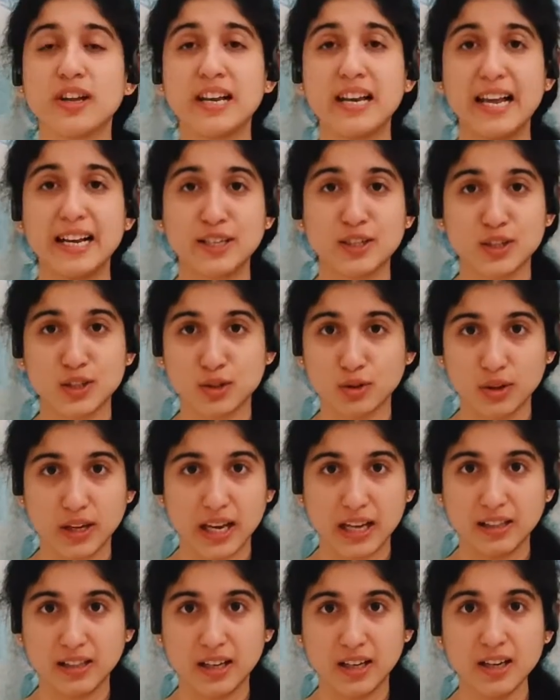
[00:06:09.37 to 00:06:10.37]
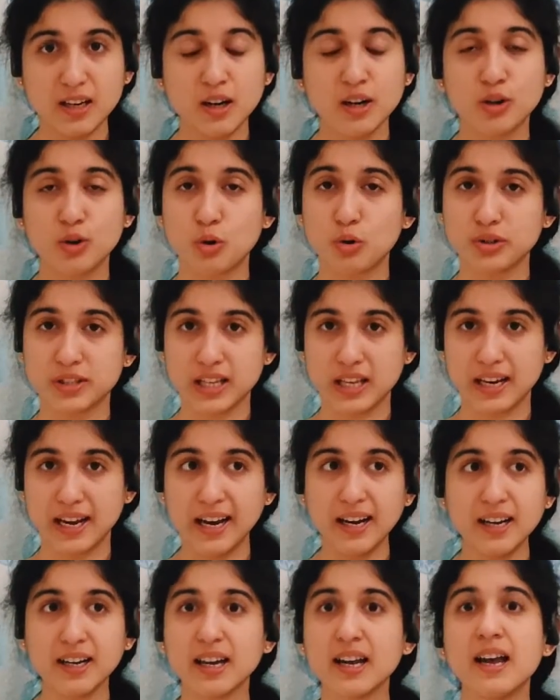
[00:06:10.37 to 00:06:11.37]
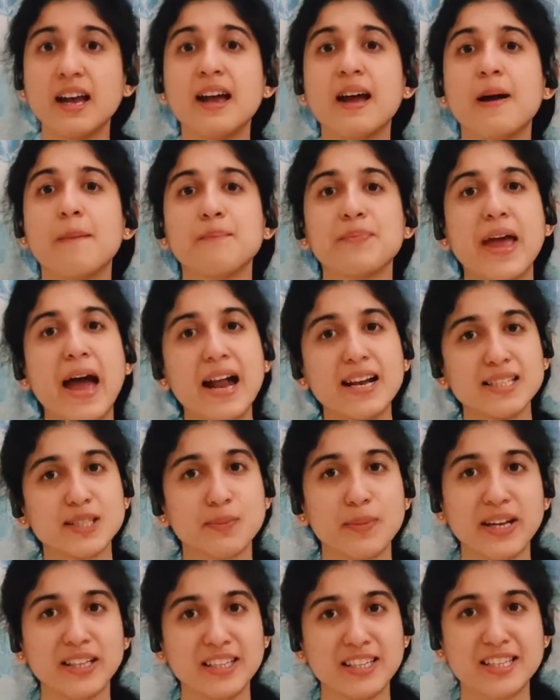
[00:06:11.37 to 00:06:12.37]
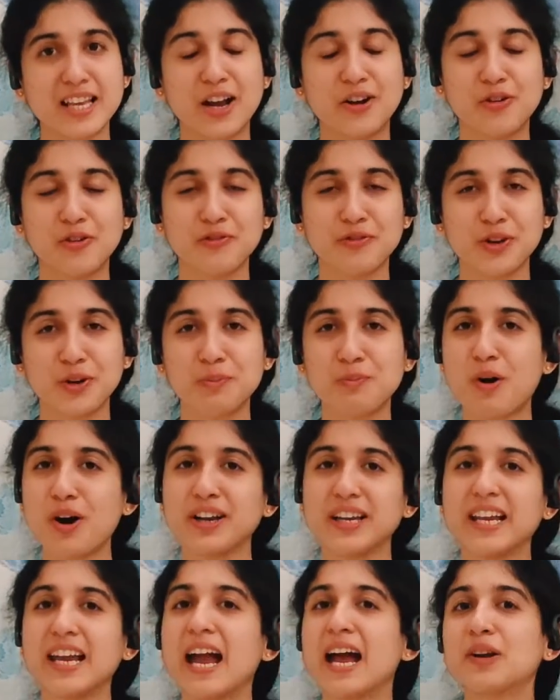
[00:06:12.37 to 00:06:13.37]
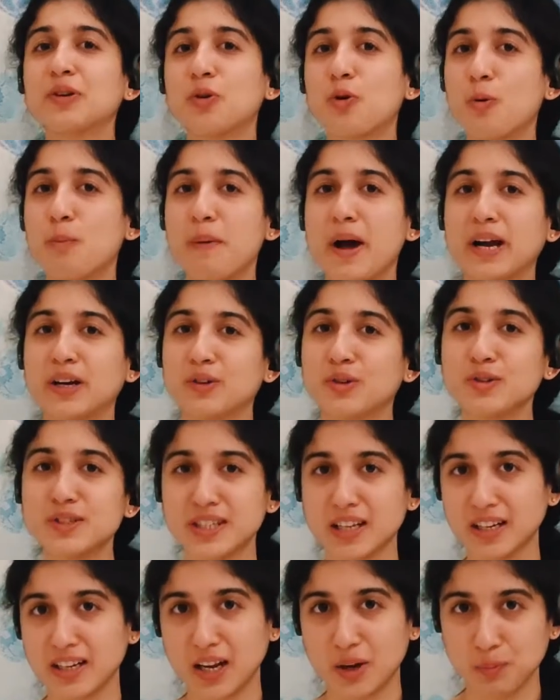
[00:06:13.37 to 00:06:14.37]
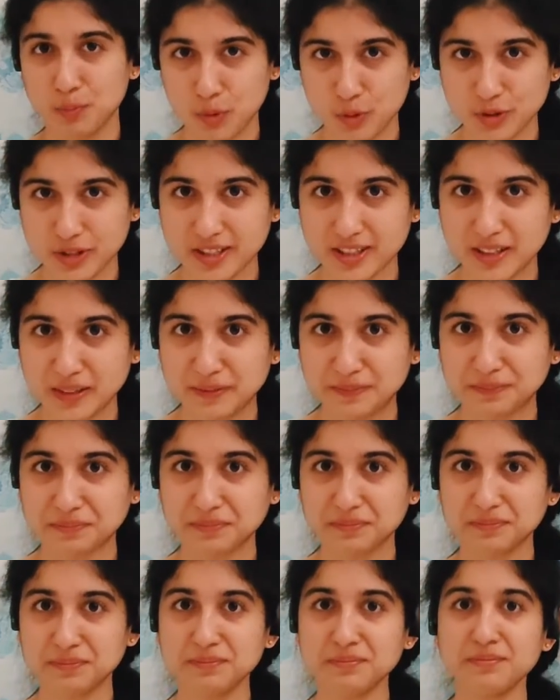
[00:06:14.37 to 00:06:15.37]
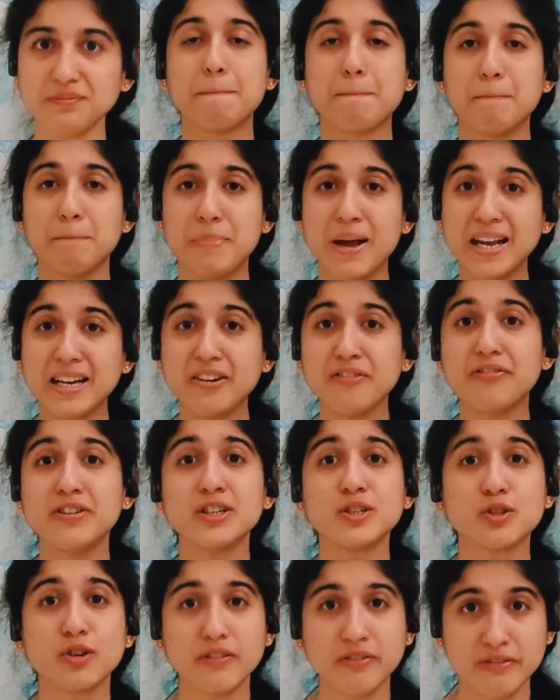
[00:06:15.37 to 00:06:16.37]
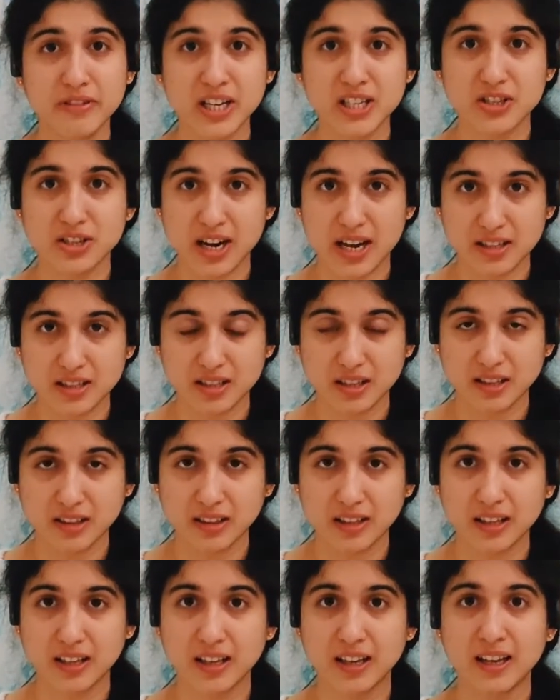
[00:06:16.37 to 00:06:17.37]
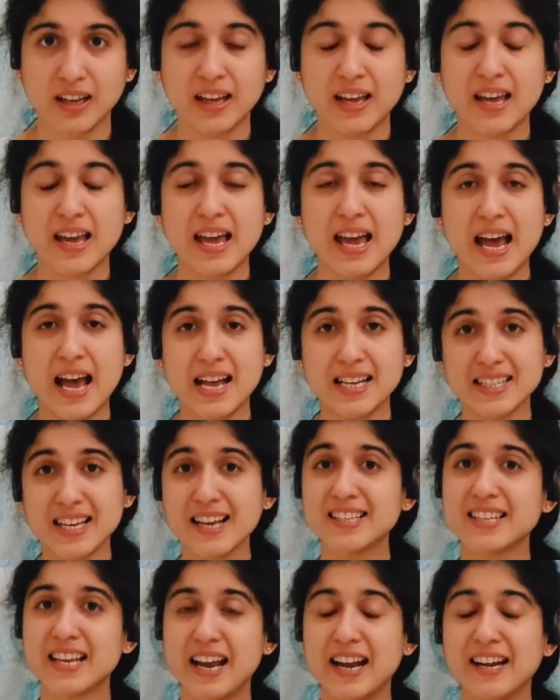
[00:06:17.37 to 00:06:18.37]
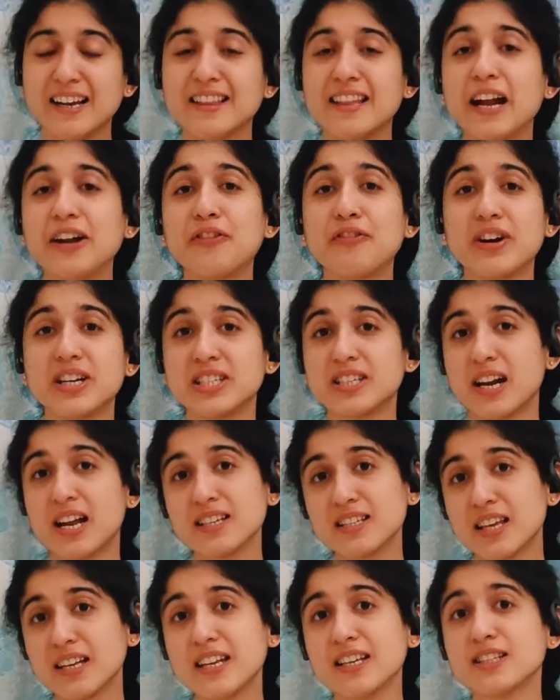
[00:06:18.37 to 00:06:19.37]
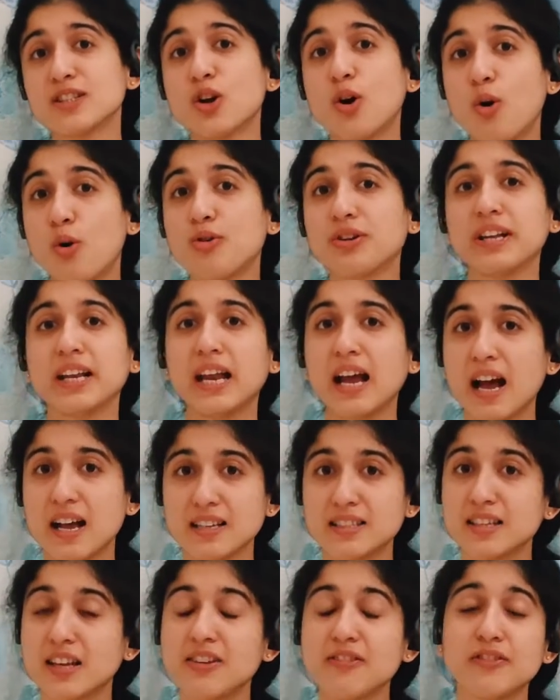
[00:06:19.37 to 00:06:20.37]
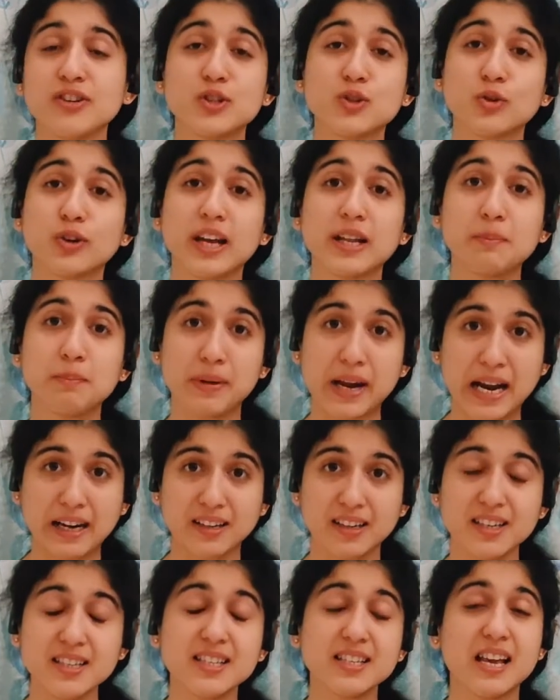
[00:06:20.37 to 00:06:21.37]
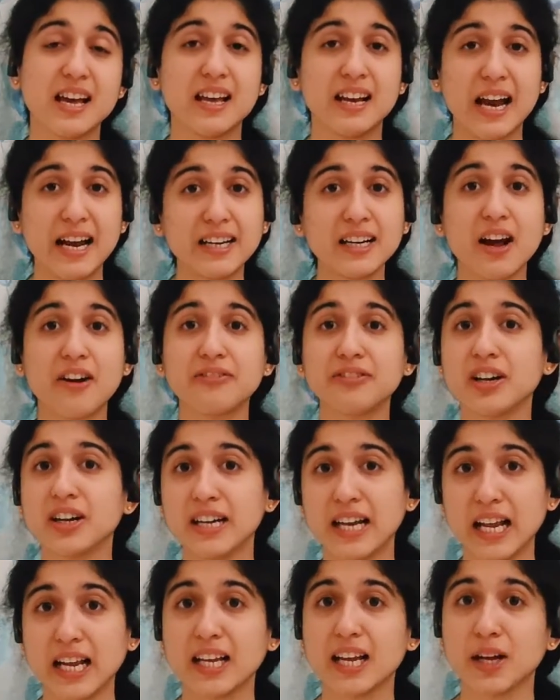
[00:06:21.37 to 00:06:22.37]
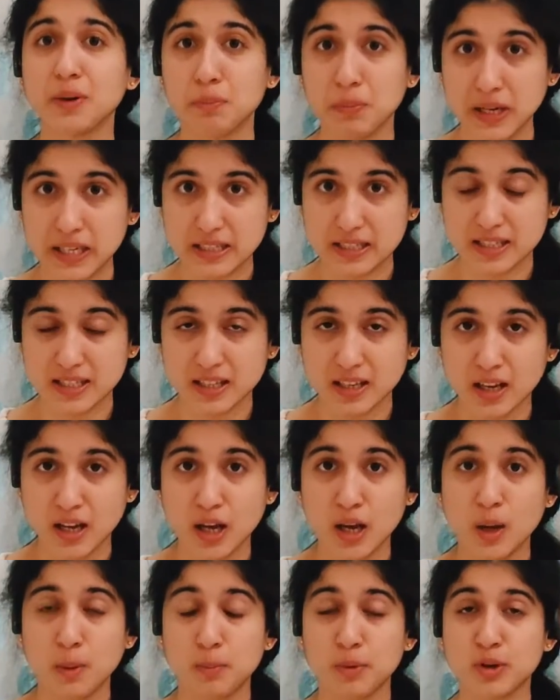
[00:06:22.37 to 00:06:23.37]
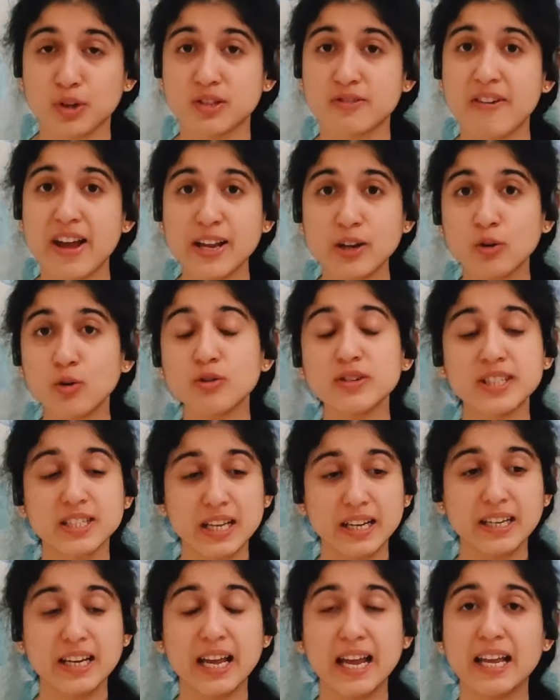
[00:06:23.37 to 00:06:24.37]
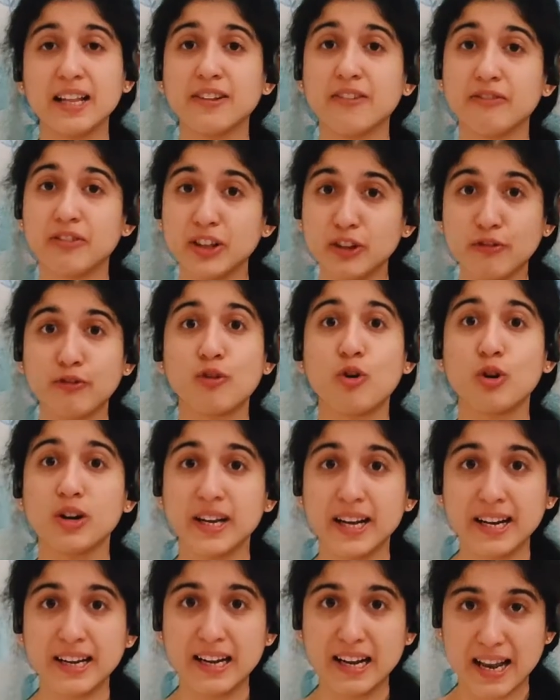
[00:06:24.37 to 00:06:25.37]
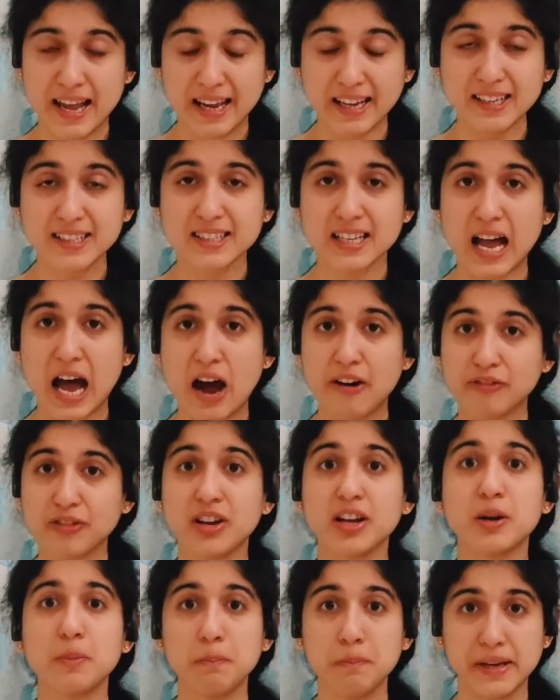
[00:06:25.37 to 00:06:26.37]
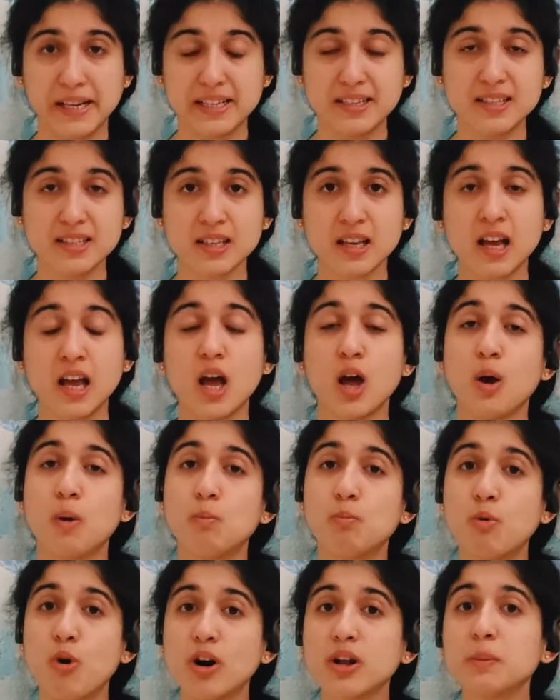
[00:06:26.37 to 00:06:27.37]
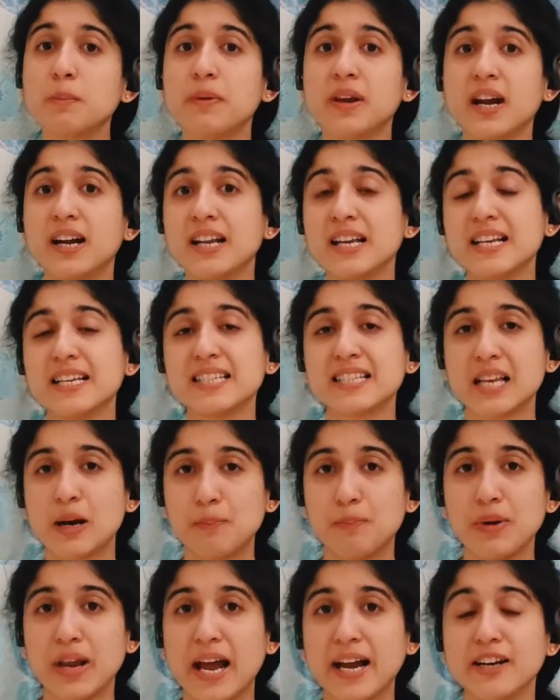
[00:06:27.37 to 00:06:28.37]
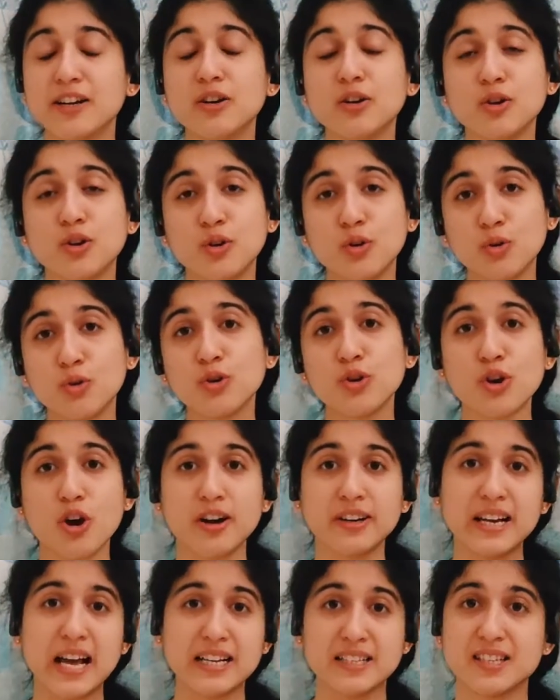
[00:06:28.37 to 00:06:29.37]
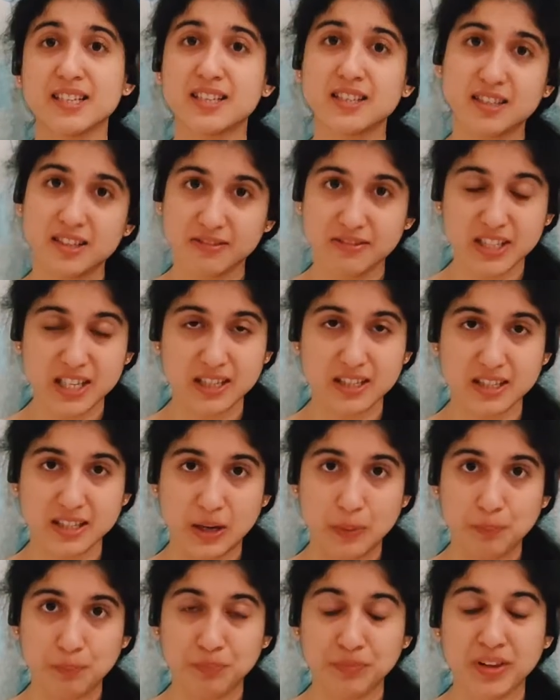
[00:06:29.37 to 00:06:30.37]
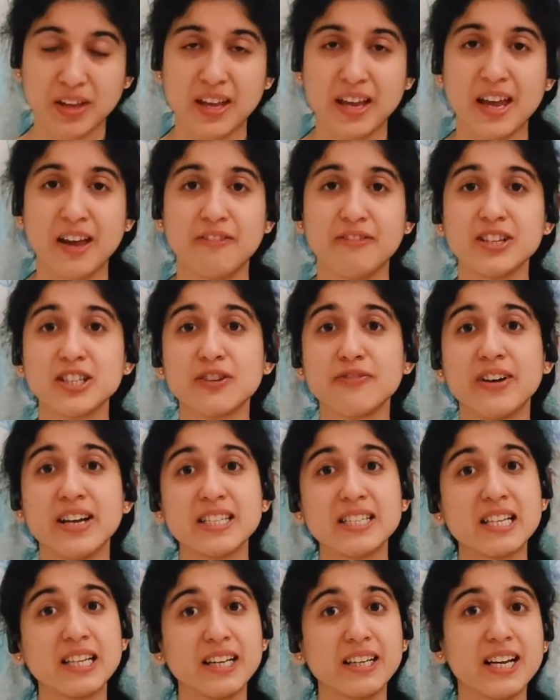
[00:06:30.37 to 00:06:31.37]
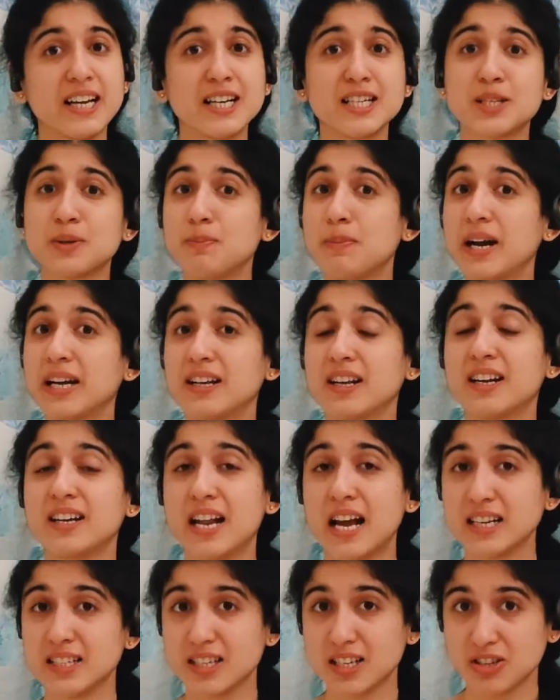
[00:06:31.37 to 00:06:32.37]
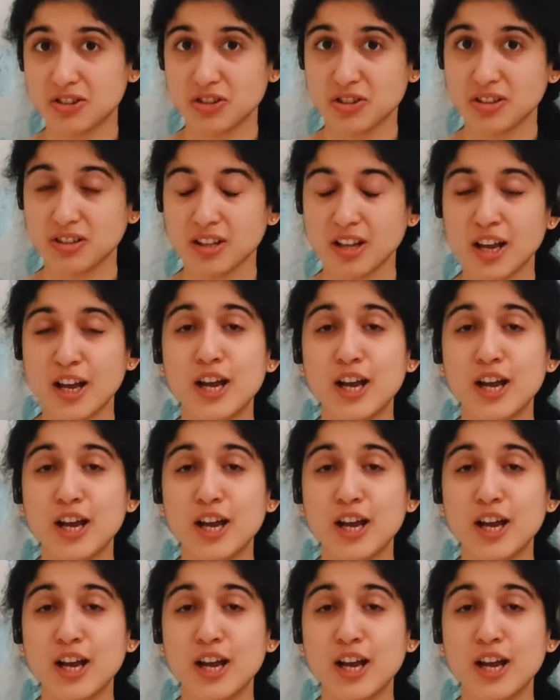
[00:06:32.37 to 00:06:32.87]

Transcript: your legs together, toes erect, hands by the side of your body, and go back to sitting pose. Benefits of Vajrasan. As I said, that Vajrasan is the only asana which you can practice right after taking meals. Because when you sit in with folded legs after meals, more blood is supplied to your digestive system, which facilitates better digestion.